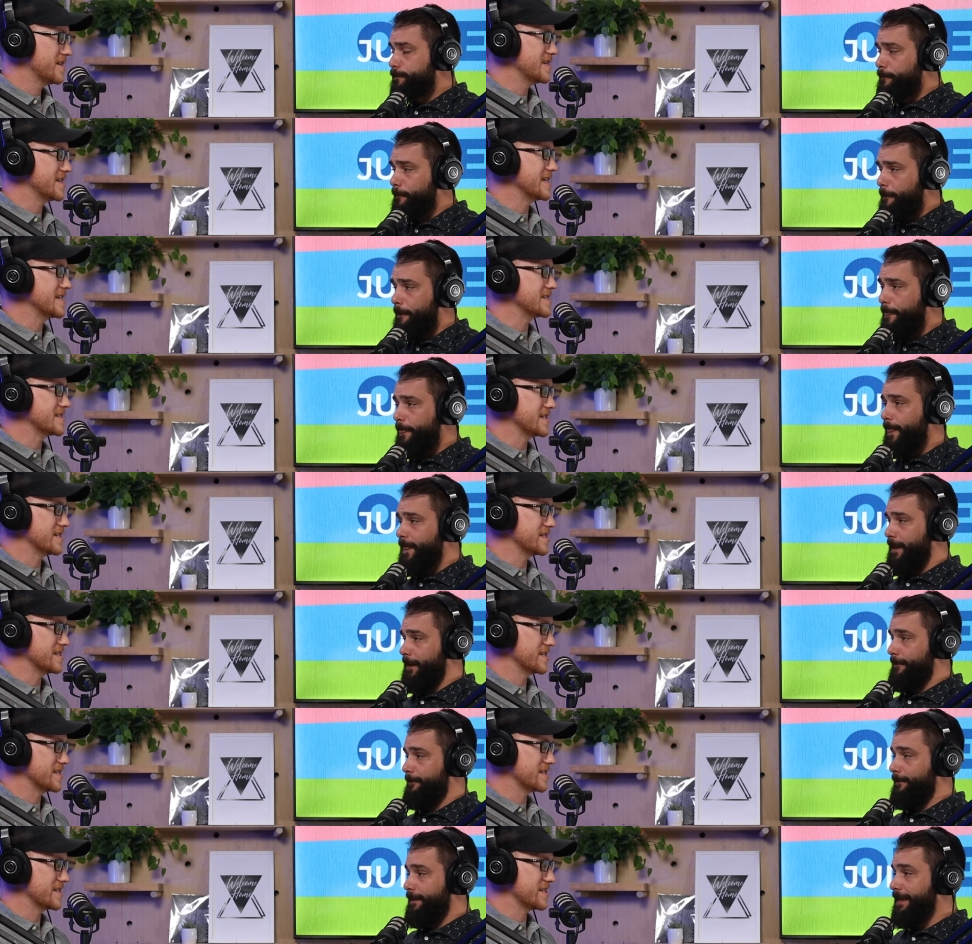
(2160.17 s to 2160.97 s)
Speaker 1: and
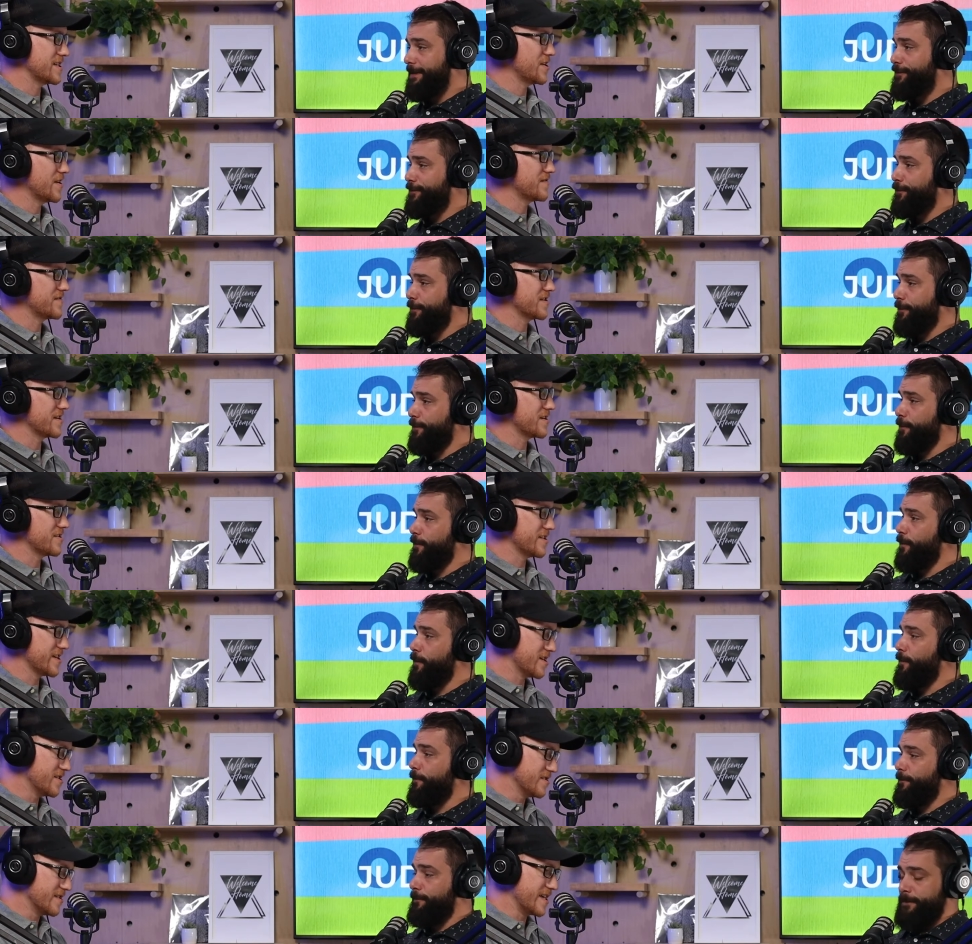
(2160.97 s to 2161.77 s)
easy to That's you true. have
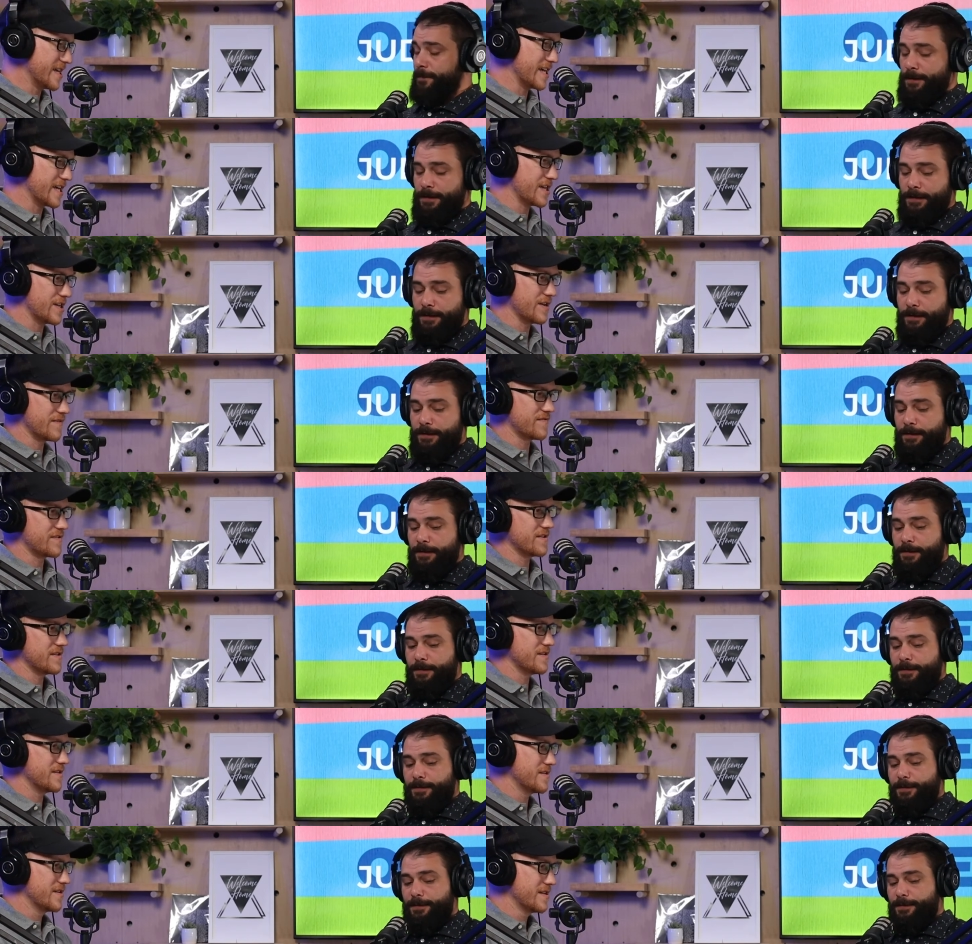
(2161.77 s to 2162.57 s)
to click a link you
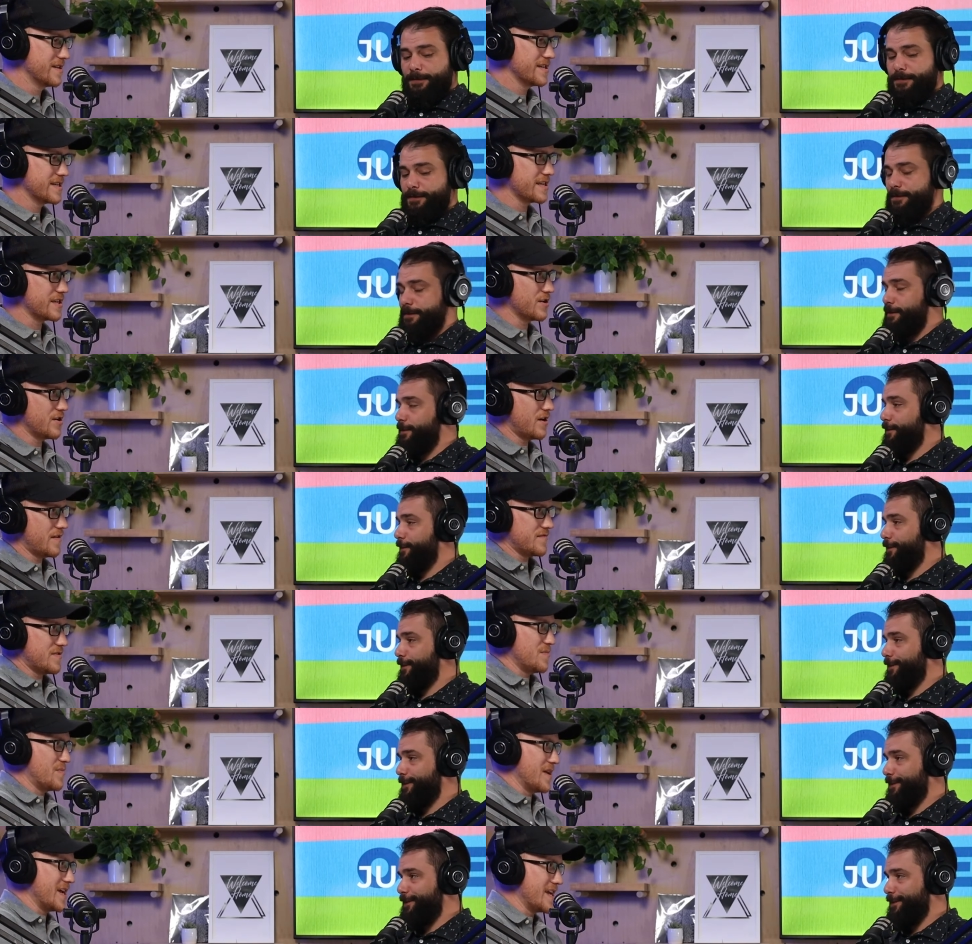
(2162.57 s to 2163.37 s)
have to get
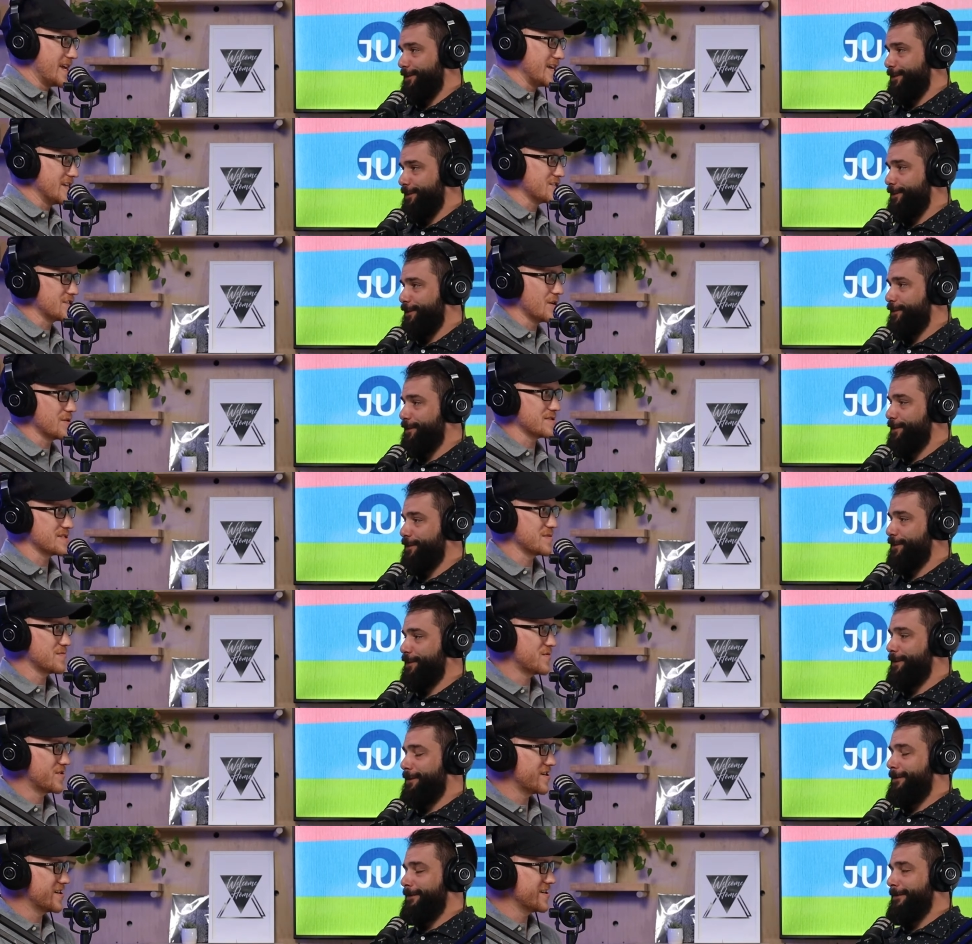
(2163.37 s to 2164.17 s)
off the page
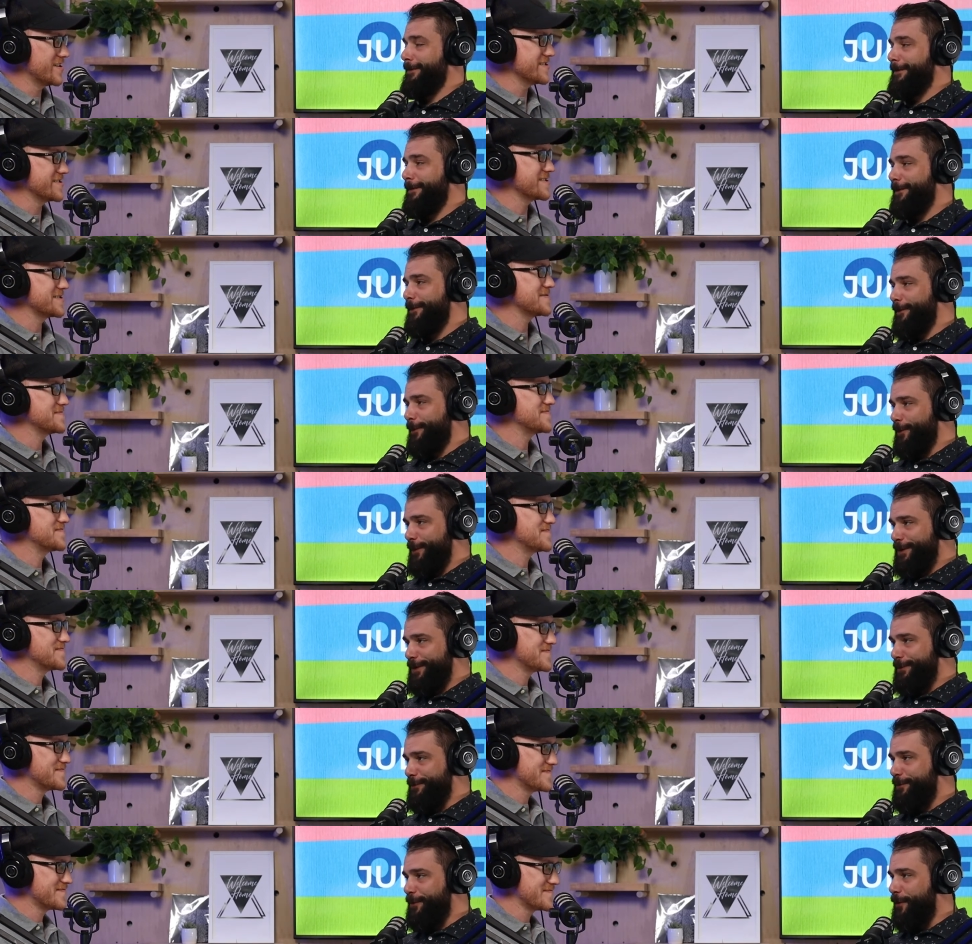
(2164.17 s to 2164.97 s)
go somewhere else
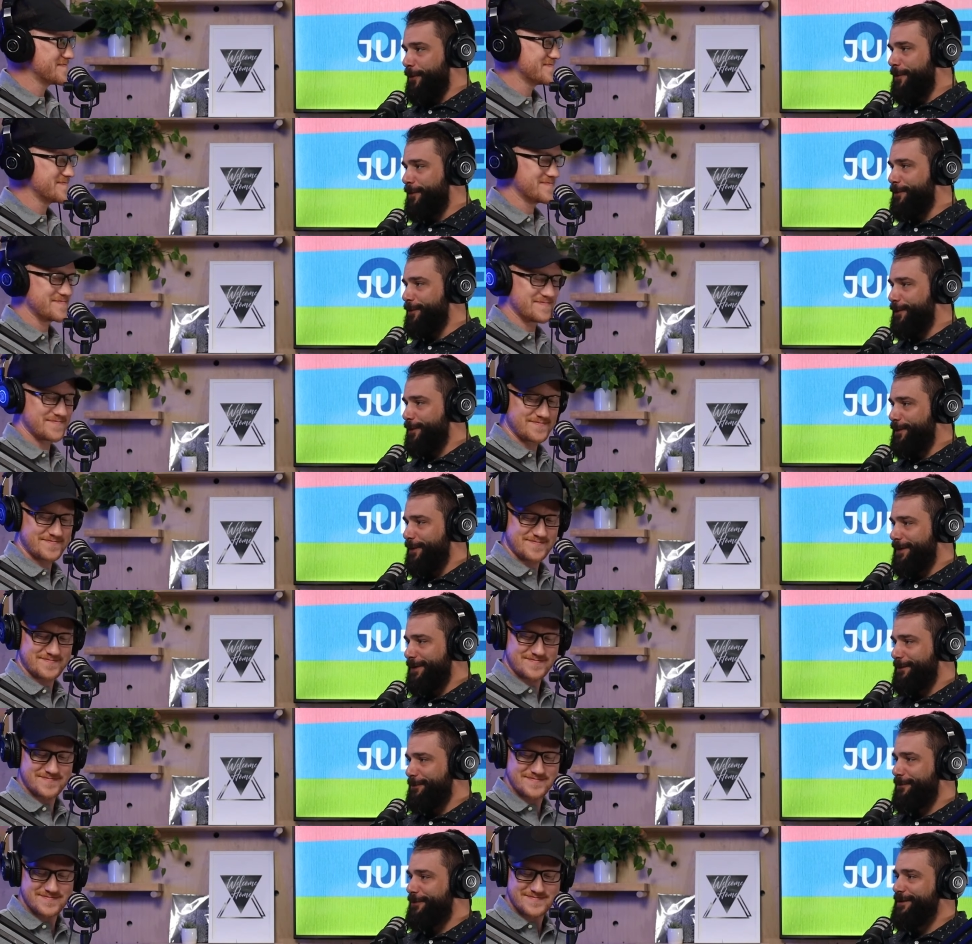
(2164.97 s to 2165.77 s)
when you're
Speaker 2: bored
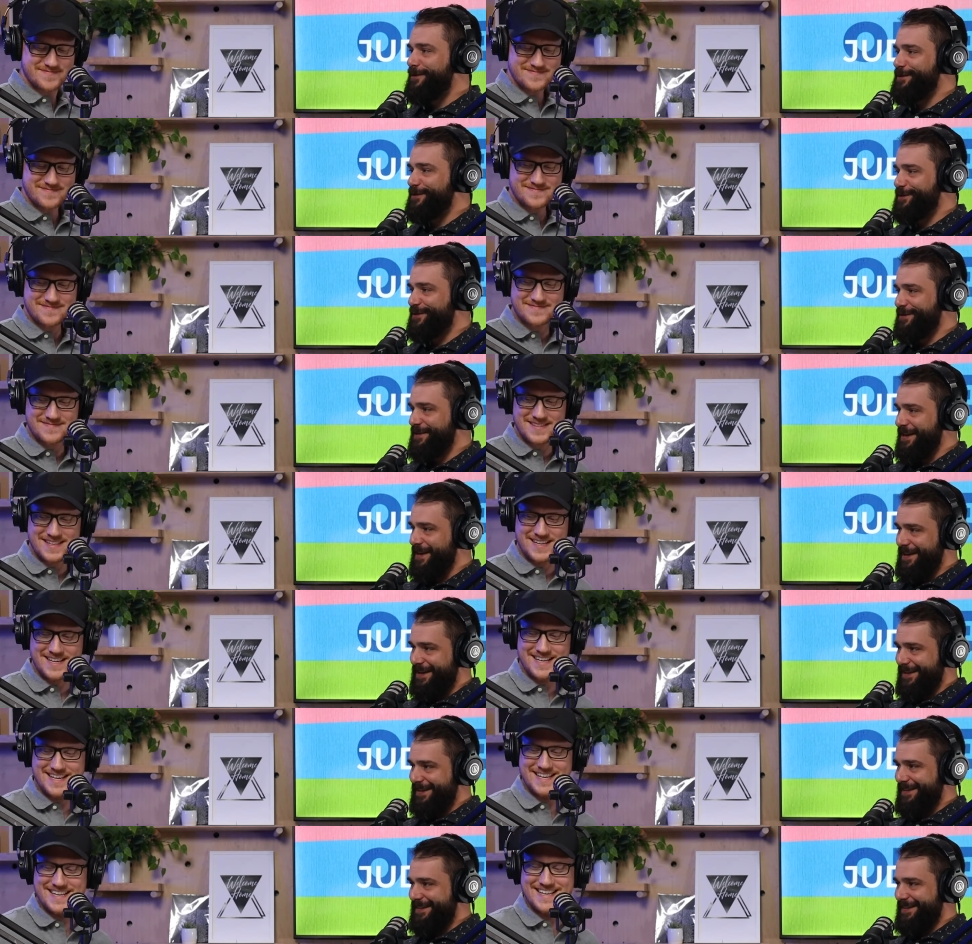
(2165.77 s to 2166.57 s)
with what the preacher's
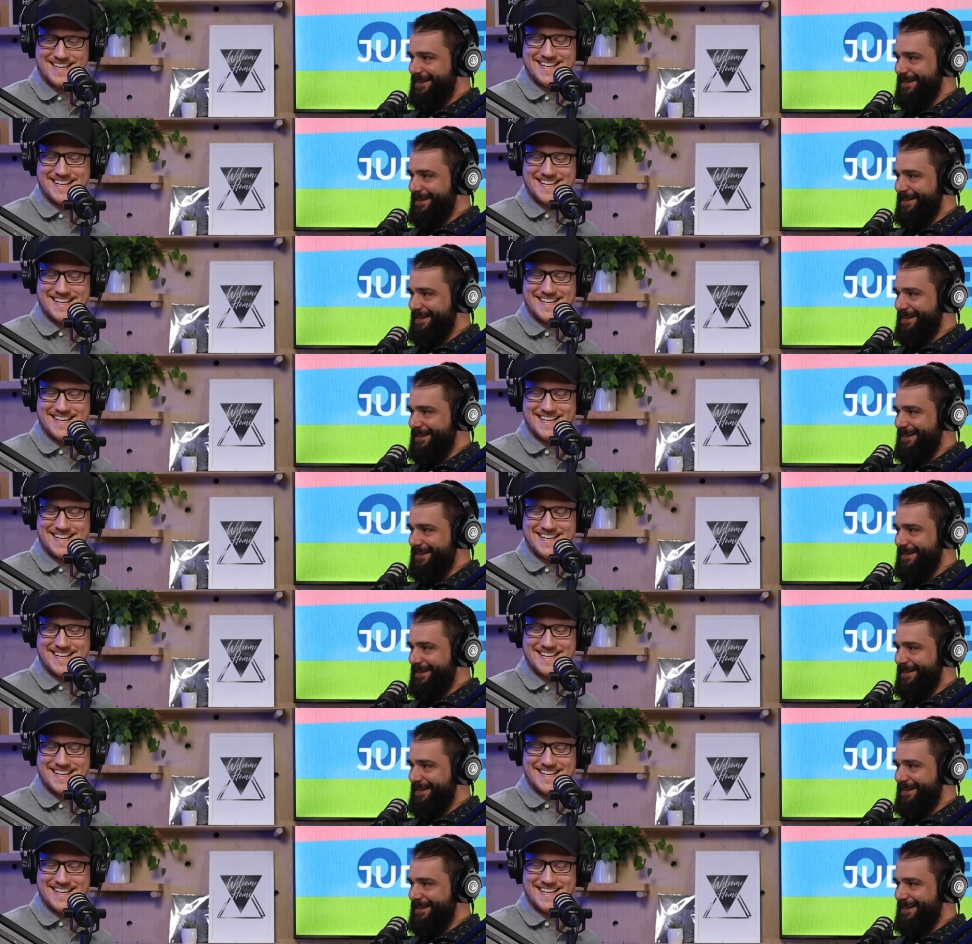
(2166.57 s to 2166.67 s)
saying